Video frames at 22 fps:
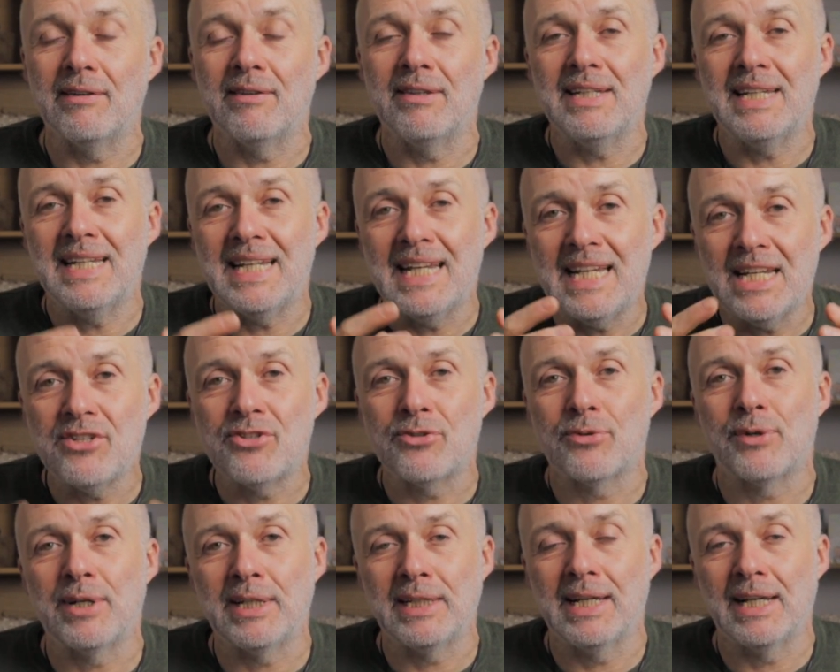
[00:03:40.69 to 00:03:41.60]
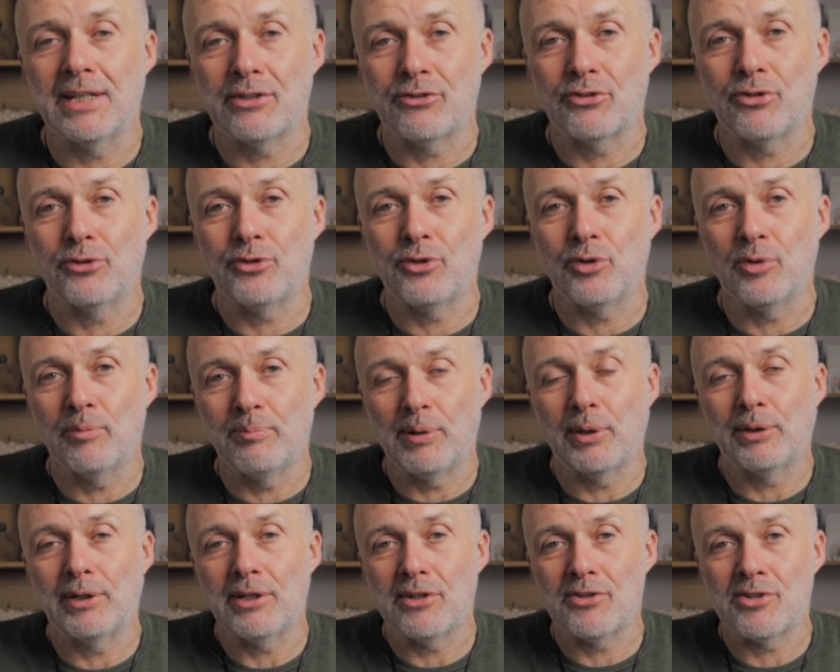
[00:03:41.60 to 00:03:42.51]
the easier it gets on your
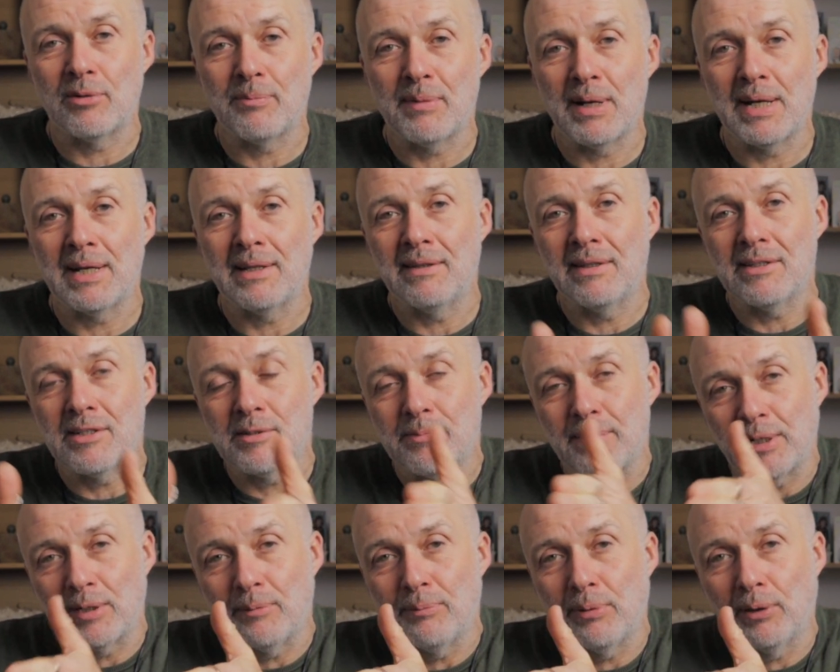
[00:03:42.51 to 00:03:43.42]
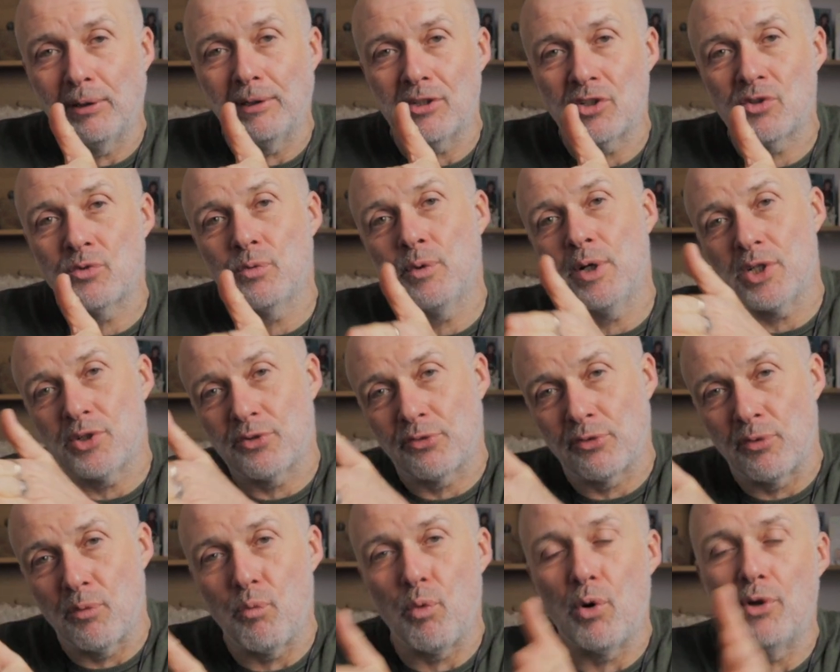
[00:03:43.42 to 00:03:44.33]
body to make this metabolic switch
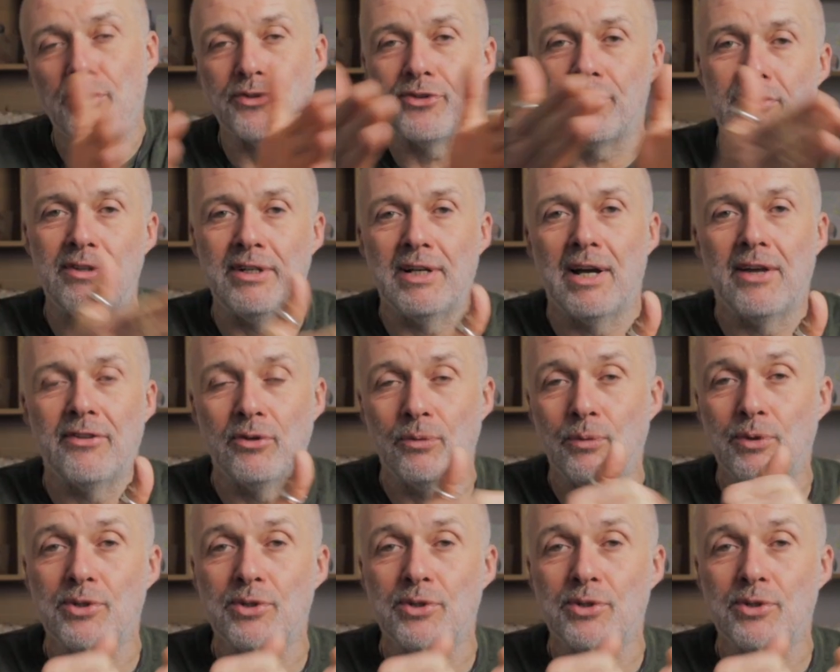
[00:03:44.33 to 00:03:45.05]
from one to the other,